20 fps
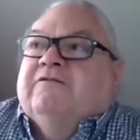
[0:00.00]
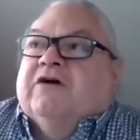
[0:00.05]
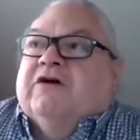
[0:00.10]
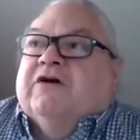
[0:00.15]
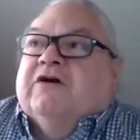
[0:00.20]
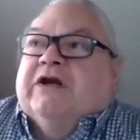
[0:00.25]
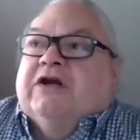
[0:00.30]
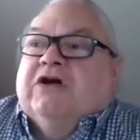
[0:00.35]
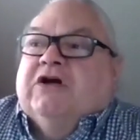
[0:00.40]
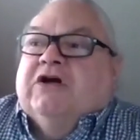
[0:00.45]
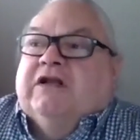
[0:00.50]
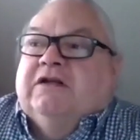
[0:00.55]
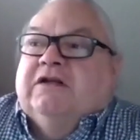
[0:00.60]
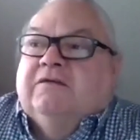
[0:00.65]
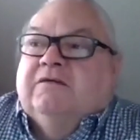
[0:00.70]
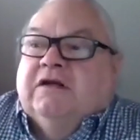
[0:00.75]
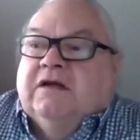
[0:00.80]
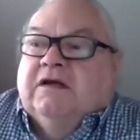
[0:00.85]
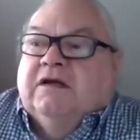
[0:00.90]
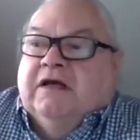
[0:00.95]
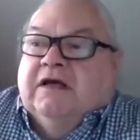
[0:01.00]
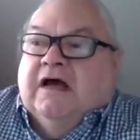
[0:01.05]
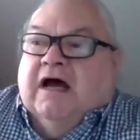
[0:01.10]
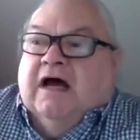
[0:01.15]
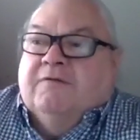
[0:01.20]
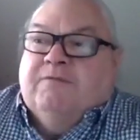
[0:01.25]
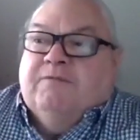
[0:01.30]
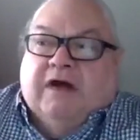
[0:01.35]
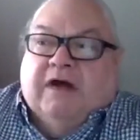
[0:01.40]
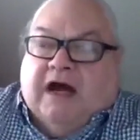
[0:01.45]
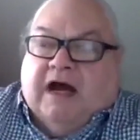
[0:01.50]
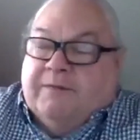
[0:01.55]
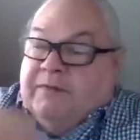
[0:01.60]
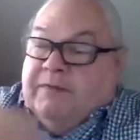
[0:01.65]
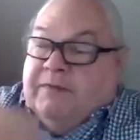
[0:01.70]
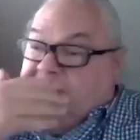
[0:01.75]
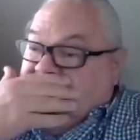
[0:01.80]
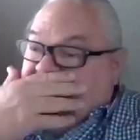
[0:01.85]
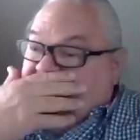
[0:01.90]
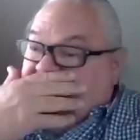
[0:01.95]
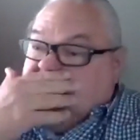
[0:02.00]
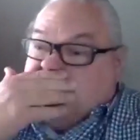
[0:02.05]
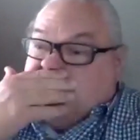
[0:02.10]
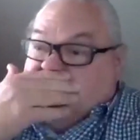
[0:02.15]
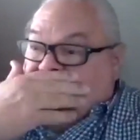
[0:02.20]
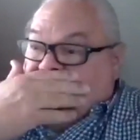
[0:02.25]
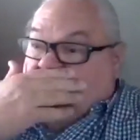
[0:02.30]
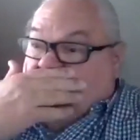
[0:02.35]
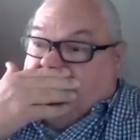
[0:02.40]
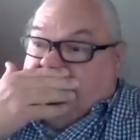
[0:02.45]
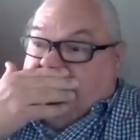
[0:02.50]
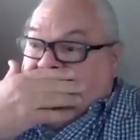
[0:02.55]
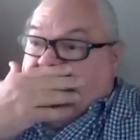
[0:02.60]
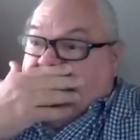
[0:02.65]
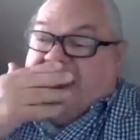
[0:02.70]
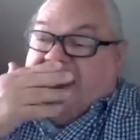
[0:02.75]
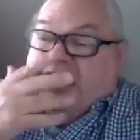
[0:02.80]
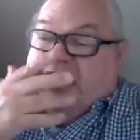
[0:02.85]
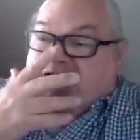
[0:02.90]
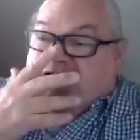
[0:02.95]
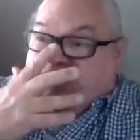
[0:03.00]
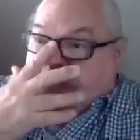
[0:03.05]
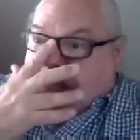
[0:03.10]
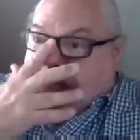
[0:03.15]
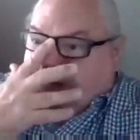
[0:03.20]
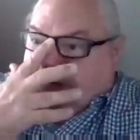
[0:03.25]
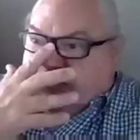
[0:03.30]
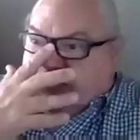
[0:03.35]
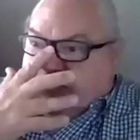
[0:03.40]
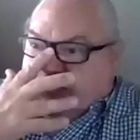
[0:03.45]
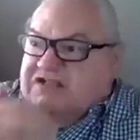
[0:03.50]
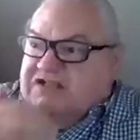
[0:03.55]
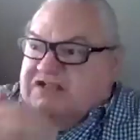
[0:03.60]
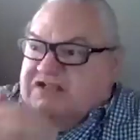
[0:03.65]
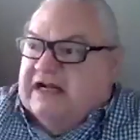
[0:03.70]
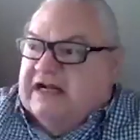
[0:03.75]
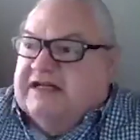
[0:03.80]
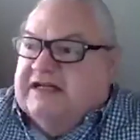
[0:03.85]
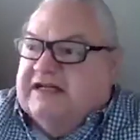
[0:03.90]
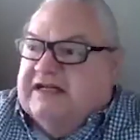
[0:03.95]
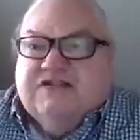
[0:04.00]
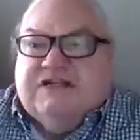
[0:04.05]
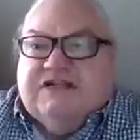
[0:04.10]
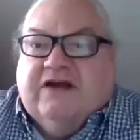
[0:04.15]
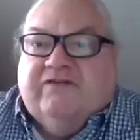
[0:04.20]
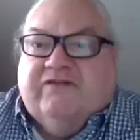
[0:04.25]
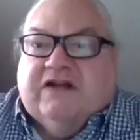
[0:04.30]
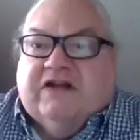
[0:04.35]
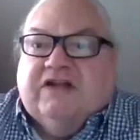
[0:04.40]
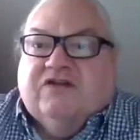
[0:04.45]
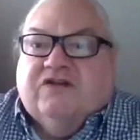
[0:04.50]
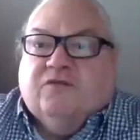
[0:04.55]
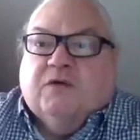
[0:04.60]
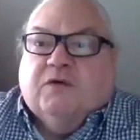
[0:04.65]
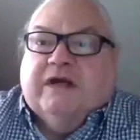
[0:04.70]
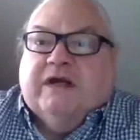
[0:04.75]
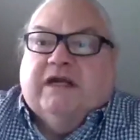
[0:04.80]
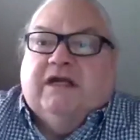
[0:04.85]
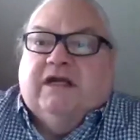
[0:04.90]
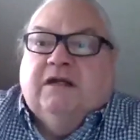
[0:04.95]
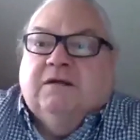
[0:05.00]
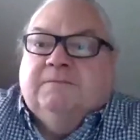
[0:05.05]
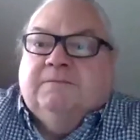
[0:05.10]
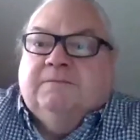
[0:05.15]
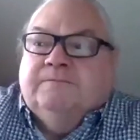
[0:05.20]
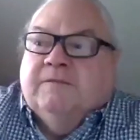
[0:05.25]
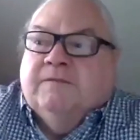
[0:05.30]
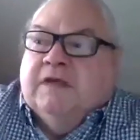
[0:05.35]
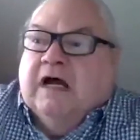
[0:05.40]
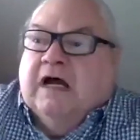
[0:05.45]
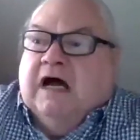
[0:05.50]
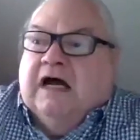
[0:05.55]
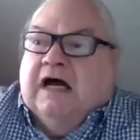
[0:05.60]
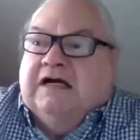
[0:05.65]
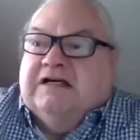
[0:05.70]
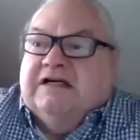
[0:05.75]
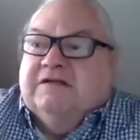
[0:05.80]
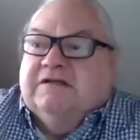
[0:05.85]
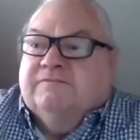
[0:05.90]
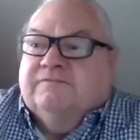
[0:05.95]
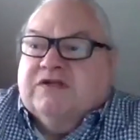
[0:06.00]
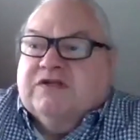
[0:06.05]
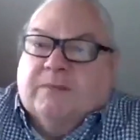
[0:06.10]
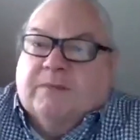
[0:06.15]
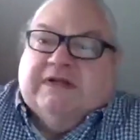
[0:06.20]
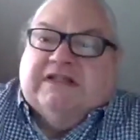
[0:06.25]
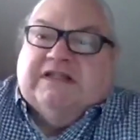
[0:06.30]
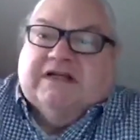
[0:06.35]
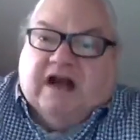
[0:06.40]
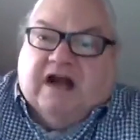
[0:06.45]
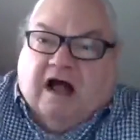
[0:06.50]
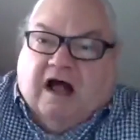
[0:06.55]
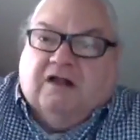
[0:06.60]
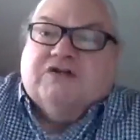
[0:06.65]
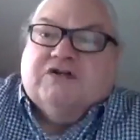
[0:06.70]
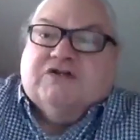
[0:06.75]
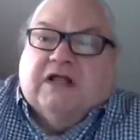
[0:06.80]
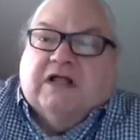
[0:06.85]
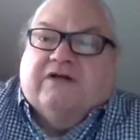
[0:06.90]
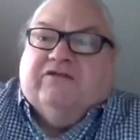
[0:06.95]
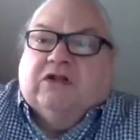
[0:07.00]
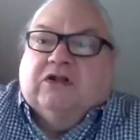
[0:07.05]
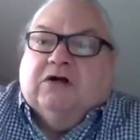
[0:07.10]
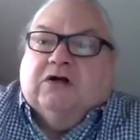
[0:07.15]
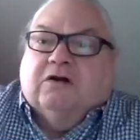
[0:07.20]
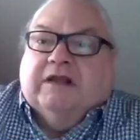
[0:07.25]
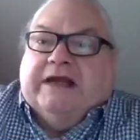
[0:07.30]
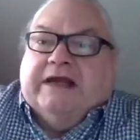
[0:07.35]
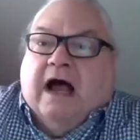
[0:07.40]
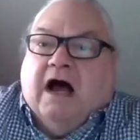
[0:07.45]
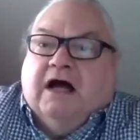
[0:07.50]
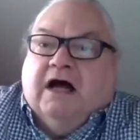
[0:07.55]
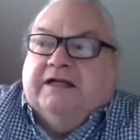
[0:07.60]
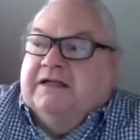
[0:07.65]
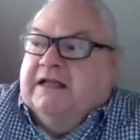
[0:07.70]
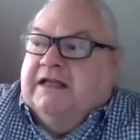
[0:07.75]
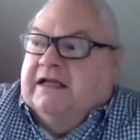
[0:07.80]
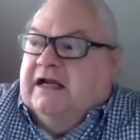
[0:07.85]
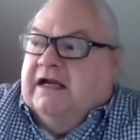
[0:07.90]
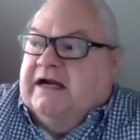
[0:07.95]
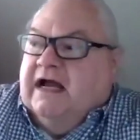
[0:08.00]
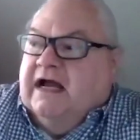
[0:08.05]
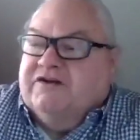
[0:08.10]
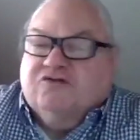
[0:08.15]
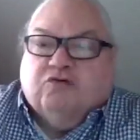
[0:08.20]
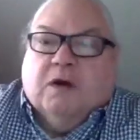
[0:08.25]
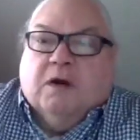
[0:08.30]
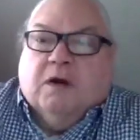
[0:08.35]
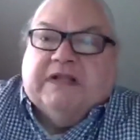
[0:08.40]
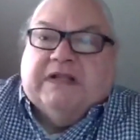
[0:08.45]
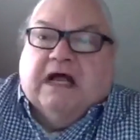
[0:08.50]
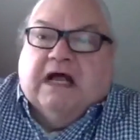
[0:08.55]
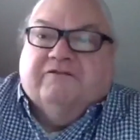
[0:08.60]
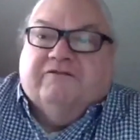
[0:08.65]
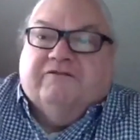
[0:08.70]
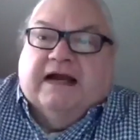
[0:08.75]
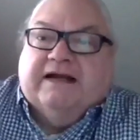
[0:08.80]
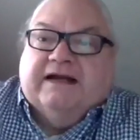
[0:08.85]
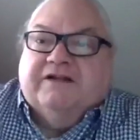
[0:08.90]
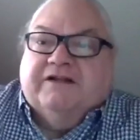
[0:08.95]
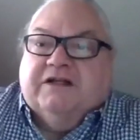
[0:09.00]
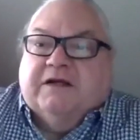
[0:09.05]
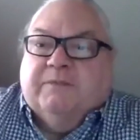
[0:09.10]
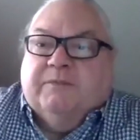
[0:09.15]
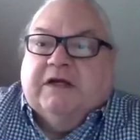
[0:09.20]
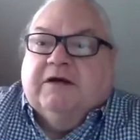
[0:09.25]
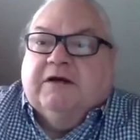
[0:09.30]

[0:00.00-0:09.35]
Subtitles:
good. I've been teaching writing, I guess, now since 1973, some at the college level early on, and then I got drummed out of academia.